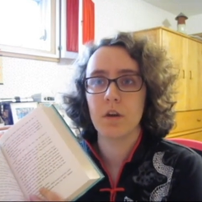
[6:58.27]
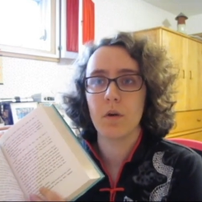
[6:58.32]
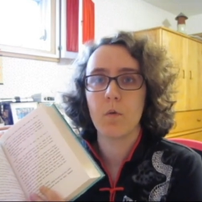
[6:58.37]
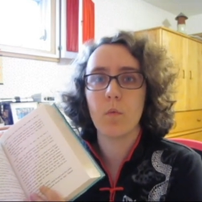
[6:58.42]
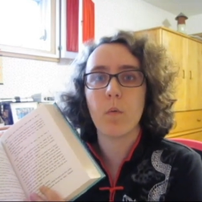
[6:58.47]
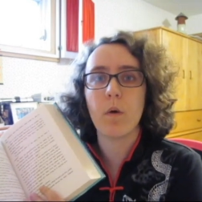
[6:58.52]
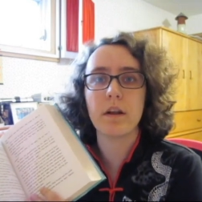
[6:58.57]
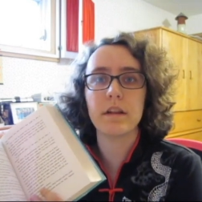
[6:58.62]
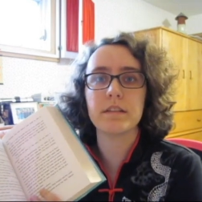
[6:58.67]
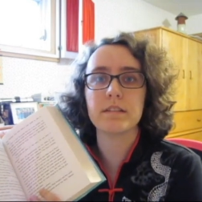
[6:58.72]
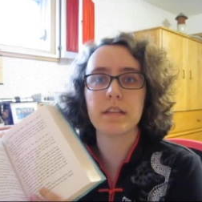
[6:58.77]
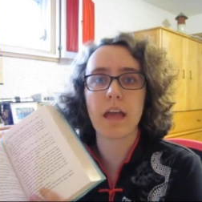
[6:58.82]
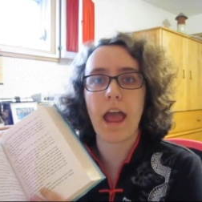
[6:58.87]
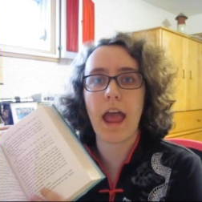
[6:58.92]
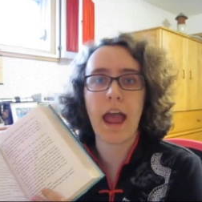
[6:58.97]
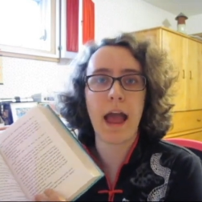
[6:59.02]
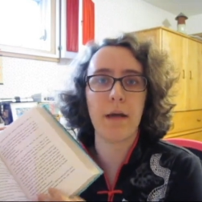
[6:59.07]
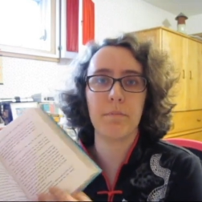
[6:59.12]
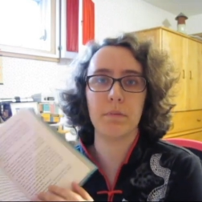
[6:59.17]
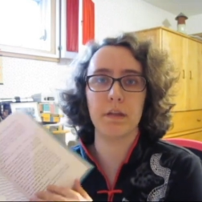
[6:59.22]
What is
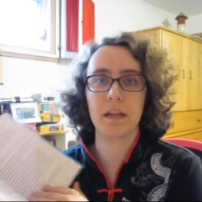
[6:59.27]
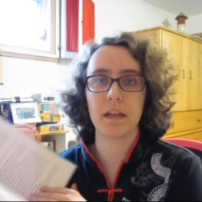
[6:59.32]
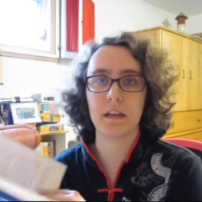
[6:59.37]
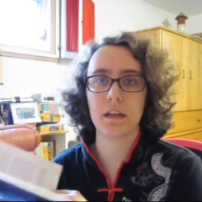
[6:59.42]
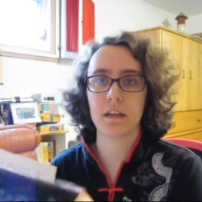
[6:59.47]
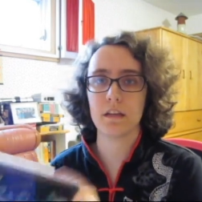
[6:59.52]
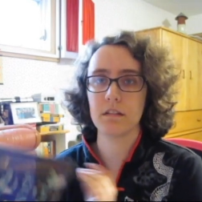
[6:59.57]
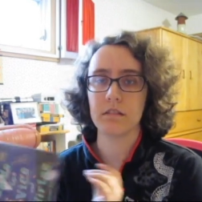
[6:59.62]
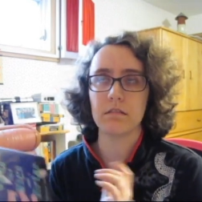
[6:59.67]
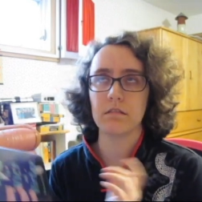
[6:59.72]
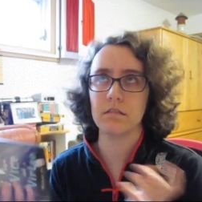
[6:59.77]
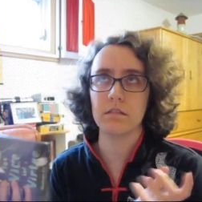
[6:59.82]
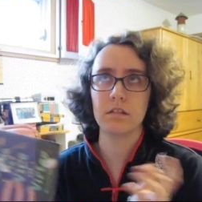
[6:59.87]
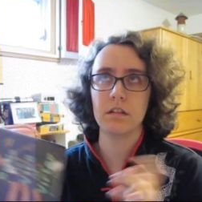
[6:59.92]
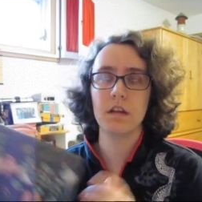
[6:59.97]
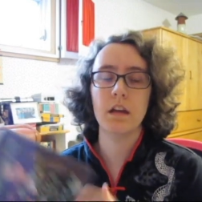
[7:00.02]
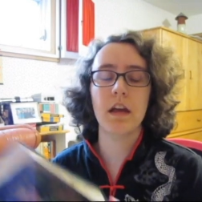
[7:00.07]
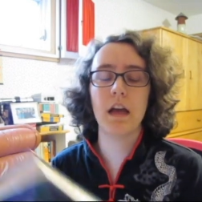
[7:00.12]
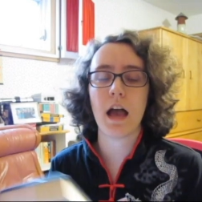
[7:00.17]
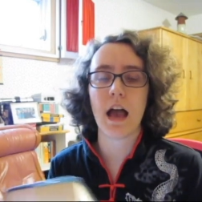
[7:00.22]
happening?
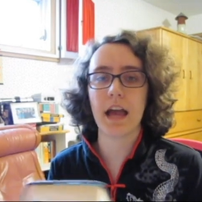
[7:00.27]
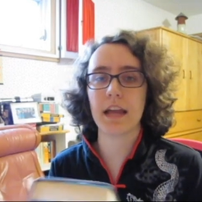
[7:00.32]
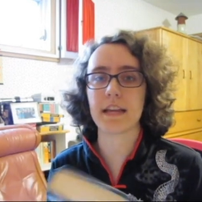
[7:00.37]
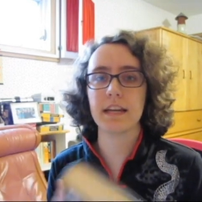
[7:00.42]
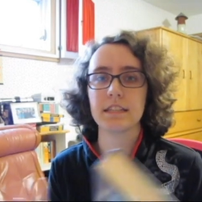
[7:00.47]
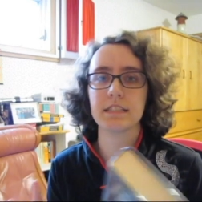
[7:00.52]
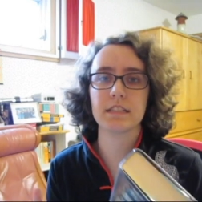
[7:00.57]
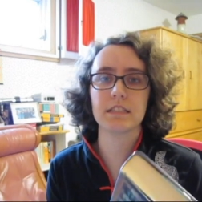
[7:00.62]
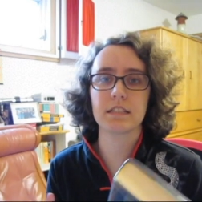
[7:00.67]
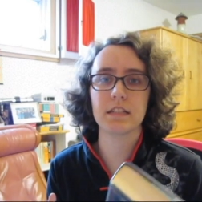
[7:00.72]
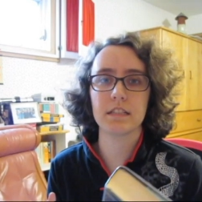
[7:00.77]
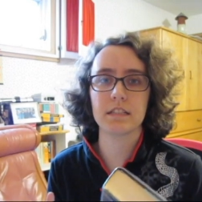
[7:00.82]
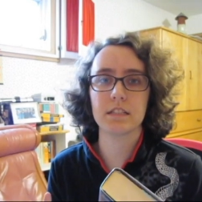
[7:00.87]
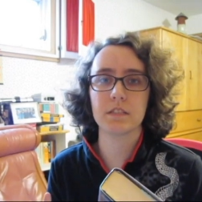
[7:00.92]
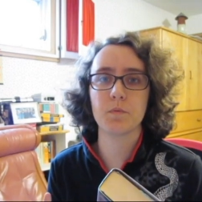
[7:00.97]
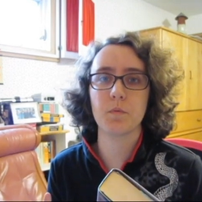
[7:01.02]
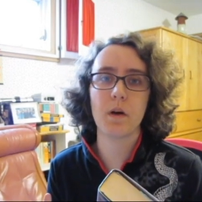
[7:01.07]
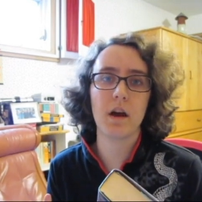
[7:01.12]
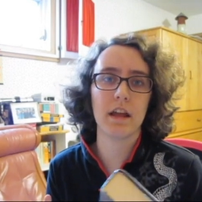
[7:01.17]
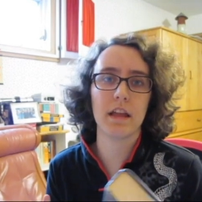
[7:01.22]
I guess it's because
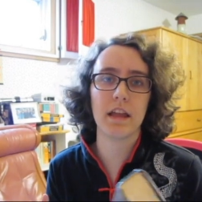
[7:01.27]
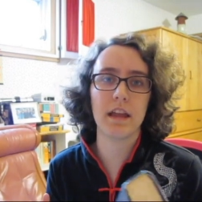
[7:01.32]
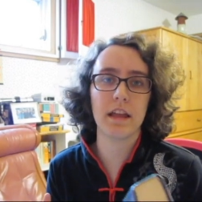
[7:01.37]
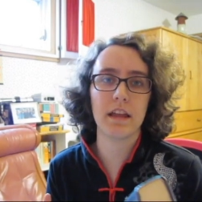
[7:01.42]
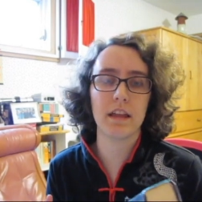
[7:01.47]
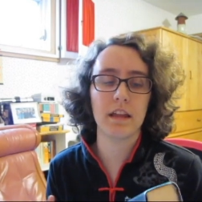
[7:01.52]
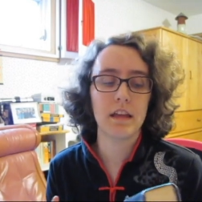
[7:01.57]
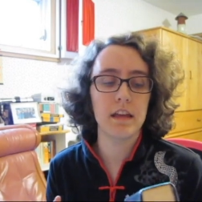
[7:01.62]
it's YA.